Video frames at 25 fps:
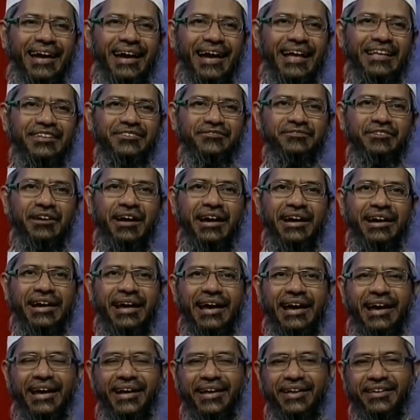As far
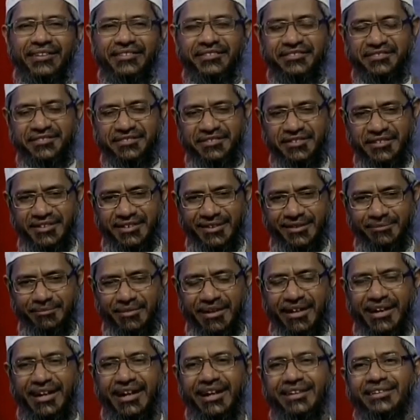as
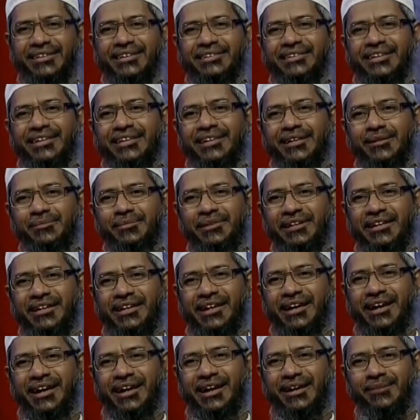Barkha Dutt and Kabir
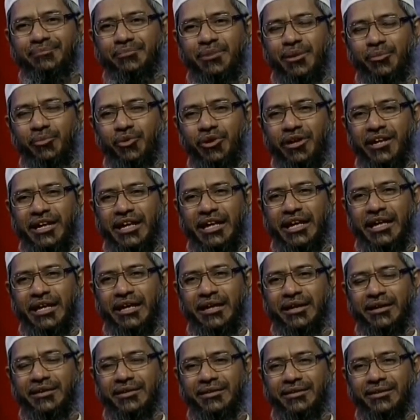Khan
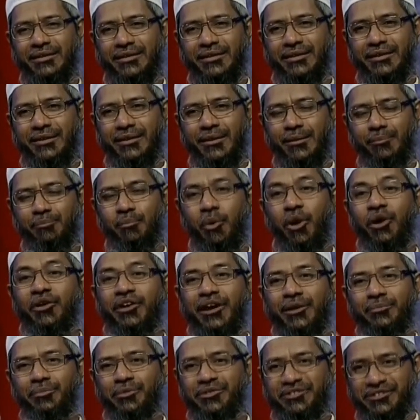promoting
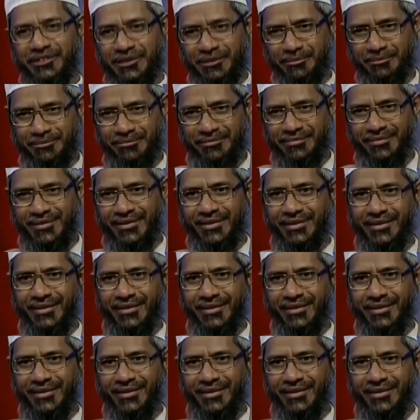moderate Muslim,